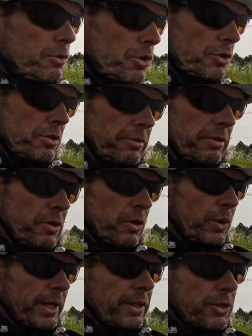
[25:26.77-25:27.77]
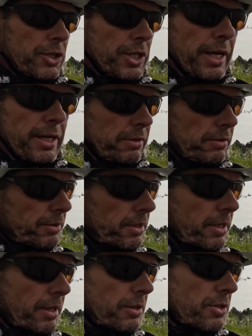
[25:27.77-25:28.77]
I was just doing a quick check on the
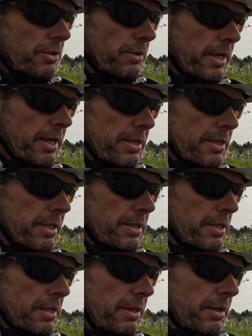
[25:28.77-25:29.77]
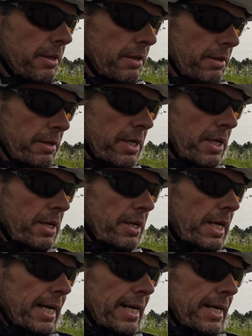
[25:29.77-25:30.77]
KingSong S18
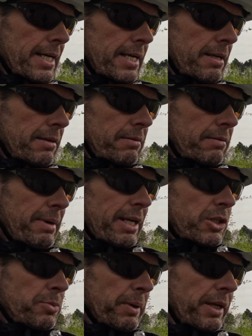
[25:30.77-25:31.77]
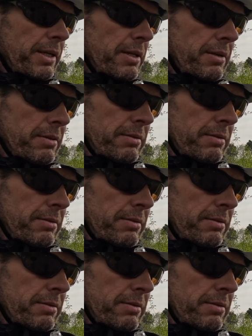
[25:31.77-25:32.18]
uh, max speed